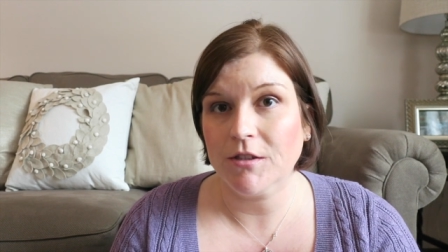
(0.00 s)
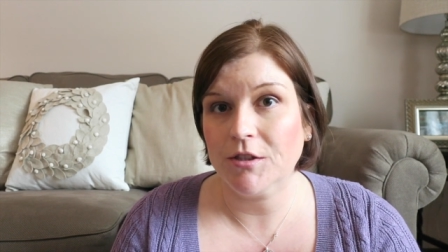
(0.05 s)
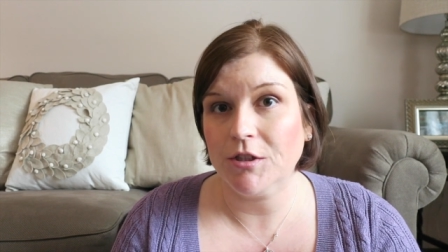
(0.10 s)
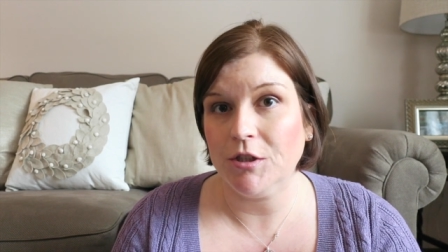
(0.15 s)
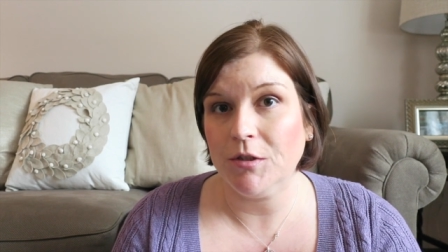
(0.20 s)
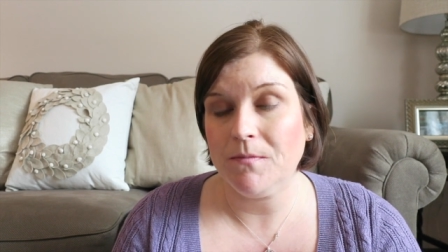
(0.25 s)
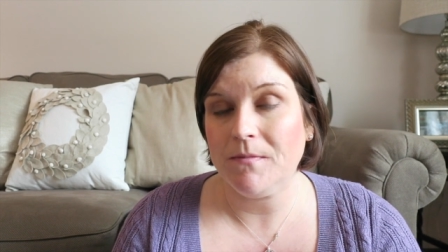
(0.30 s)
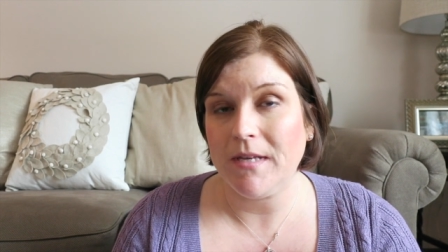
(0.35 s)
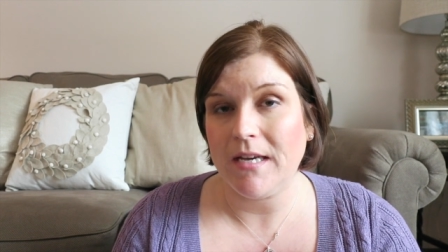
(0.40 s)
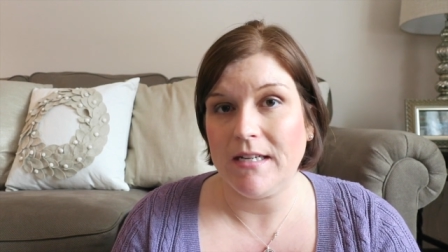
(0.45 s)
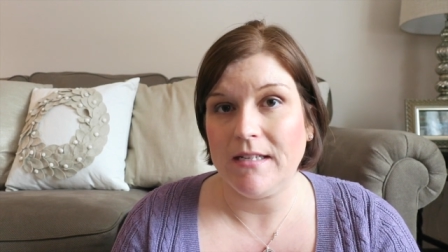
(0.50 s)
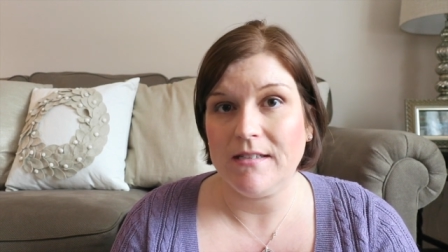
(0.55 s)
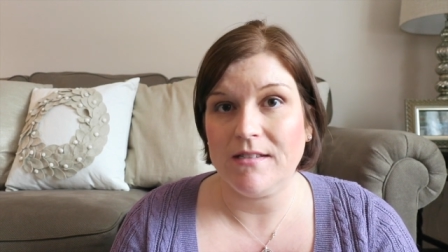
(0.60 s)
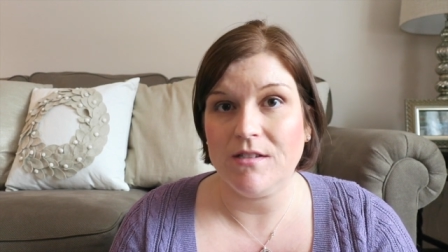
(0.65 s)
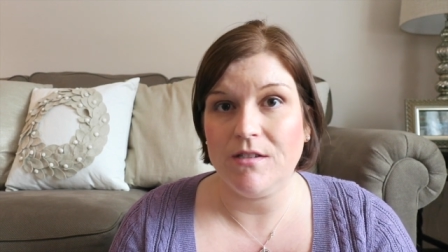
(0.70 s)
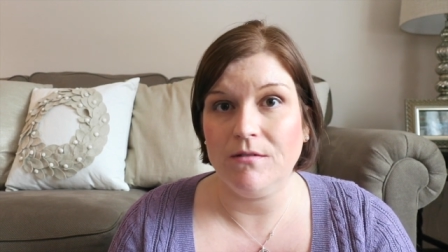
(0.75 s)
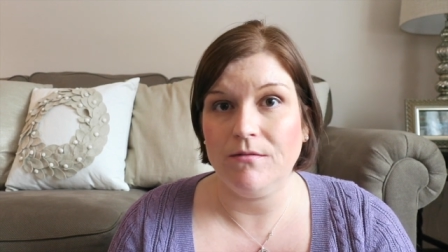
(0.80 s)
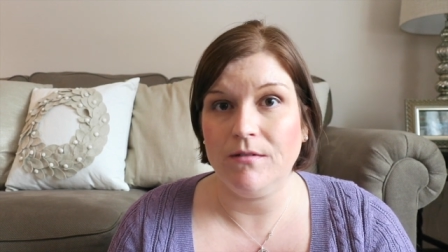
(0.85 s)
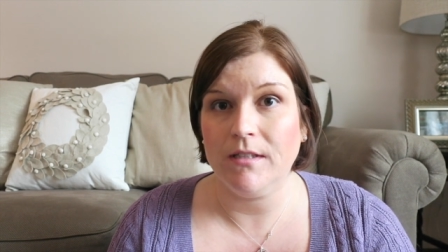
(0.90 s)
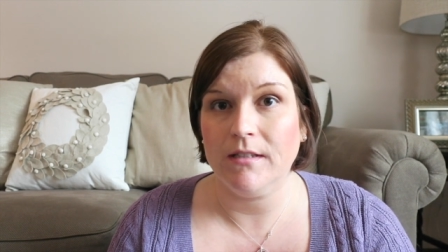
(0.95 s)
group that is
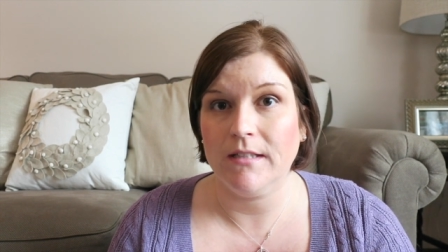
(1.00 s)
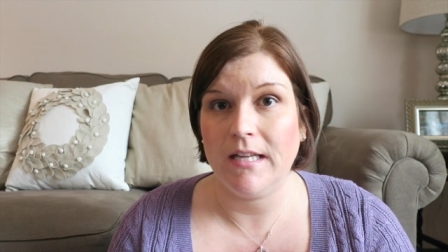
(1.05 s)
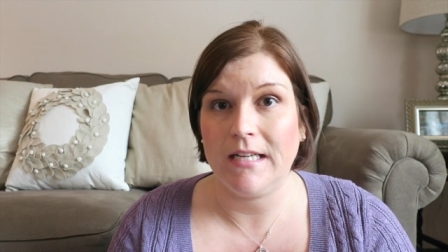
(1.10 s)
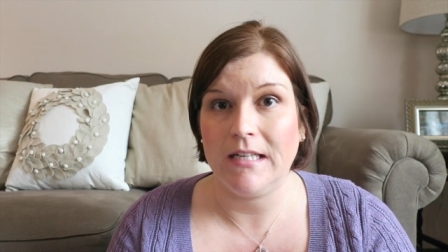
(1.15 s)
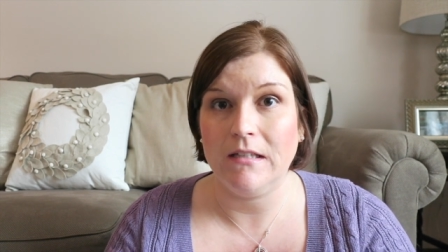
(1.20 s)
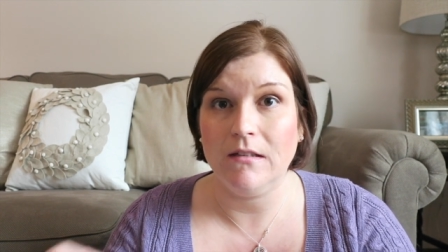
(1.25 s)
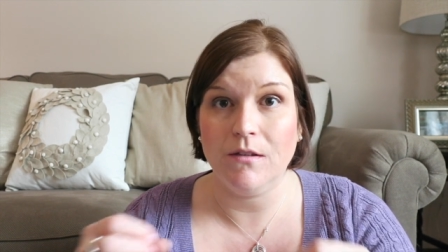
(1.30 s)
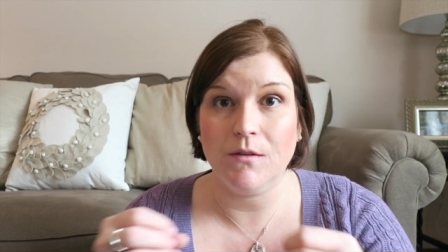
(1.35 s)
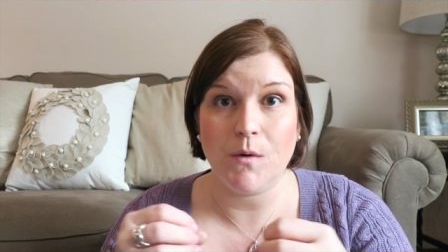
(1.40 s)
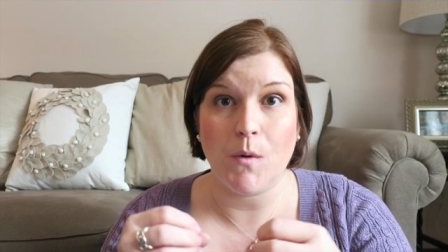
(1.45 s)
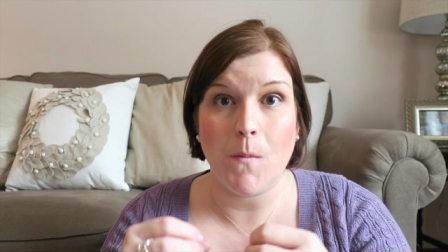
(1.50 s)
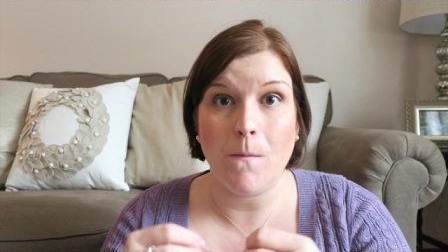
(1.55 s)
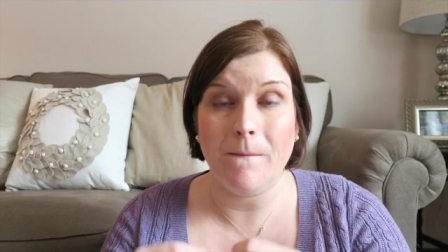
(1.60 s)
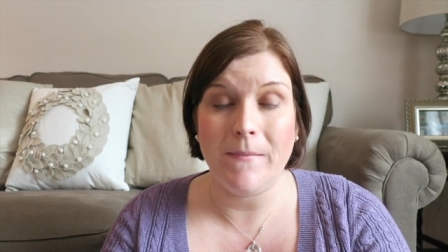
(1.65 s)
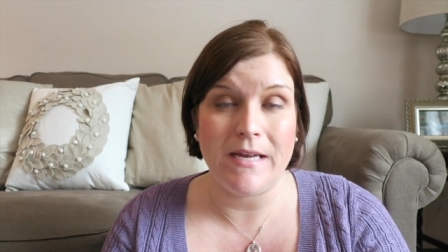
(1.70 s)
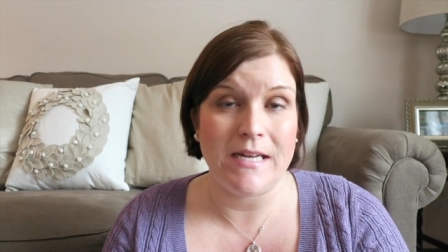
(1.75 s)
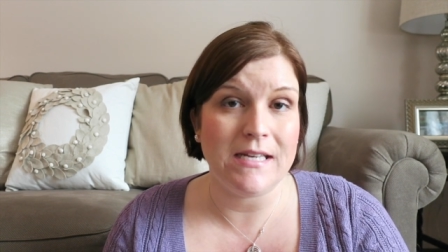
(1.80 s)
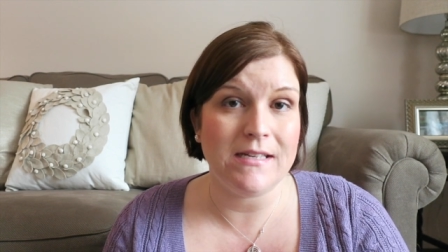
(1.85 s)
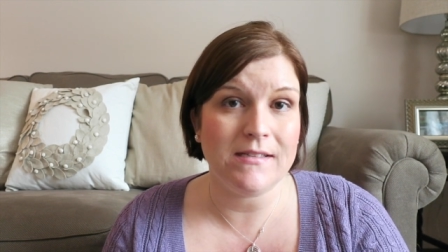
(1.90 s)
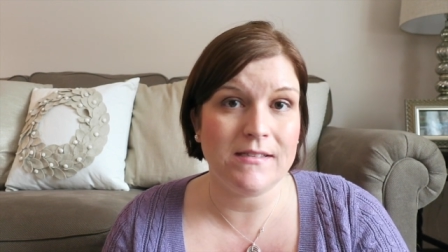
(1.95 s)
doing like a little
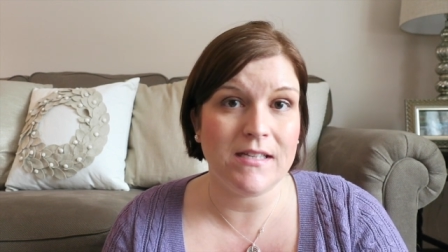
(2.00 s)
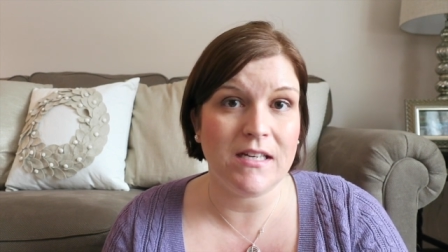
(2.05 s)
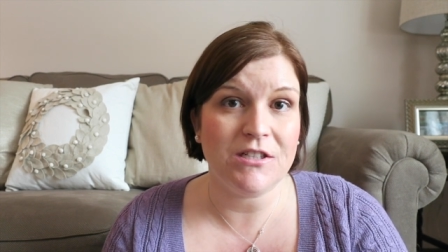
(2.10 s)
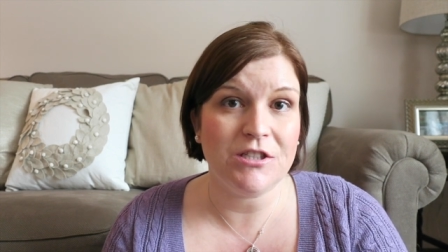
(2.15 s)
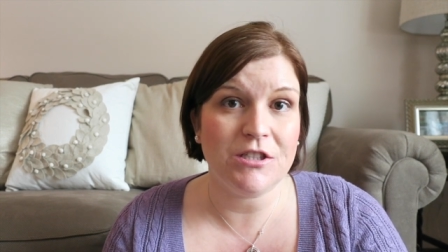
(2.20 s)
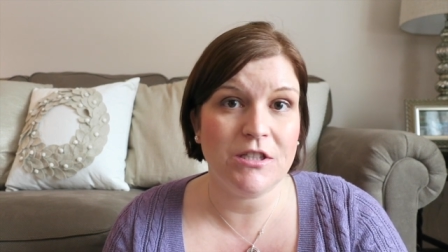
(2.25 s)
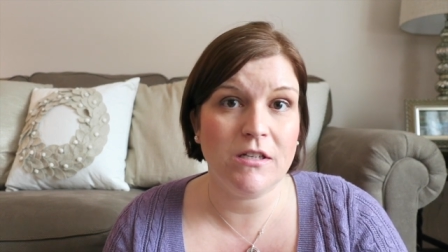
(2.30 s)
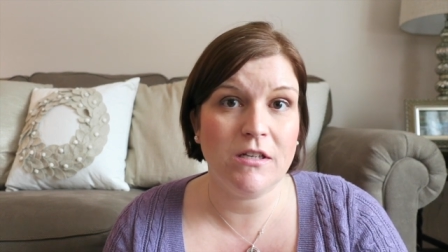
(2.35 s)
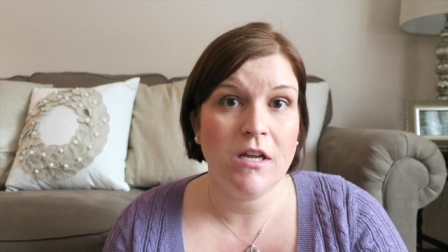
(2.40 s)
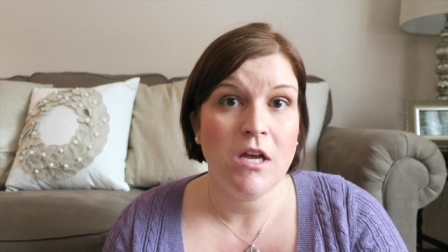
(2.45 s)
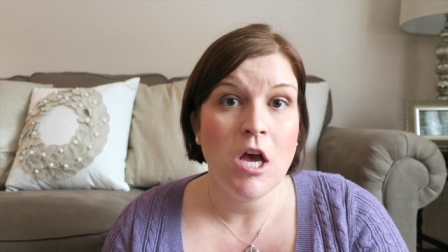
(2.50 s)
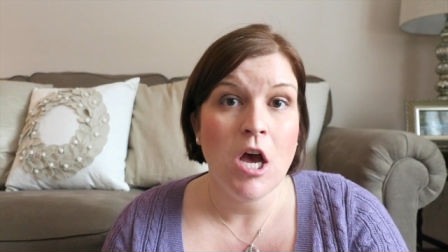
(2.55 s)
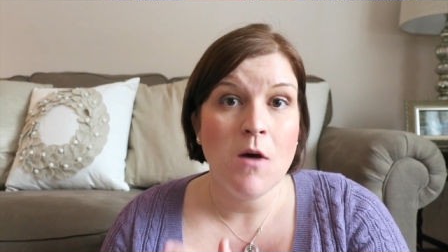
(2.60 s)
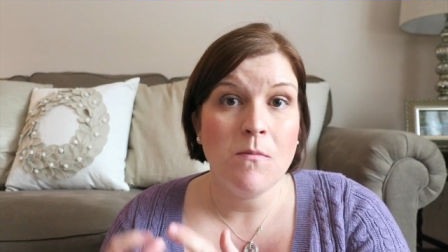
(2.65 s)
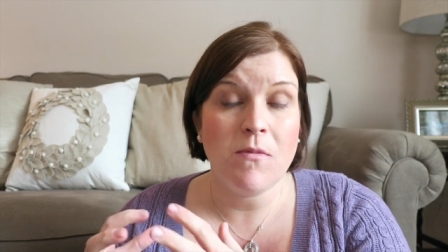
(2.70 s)
mini session